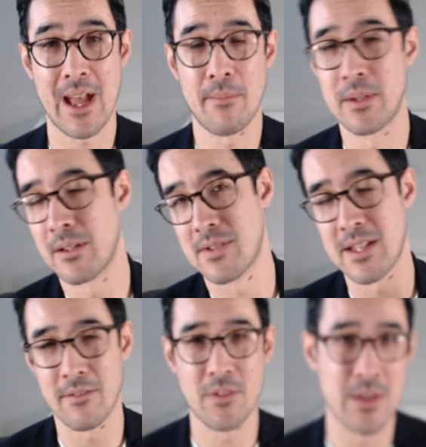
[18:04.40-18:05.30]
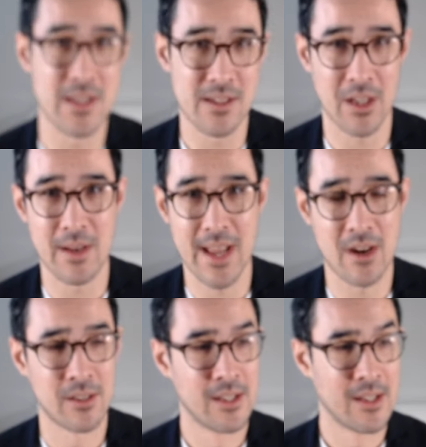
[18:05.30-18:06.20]
happened obviously a few years ago
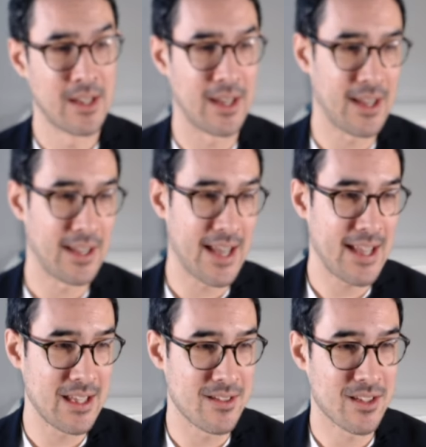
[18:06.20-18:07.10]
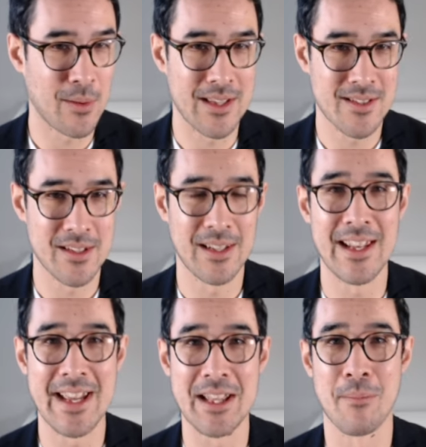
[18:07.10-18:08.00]
now, and that is going to
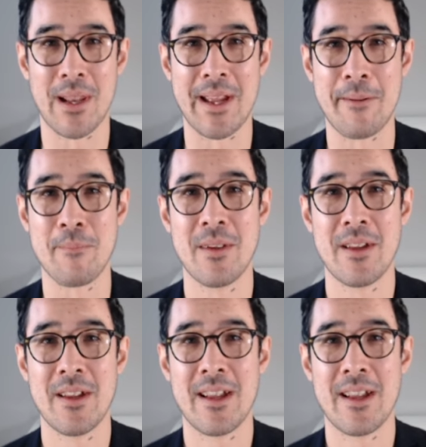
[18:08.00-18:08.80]
lay the blame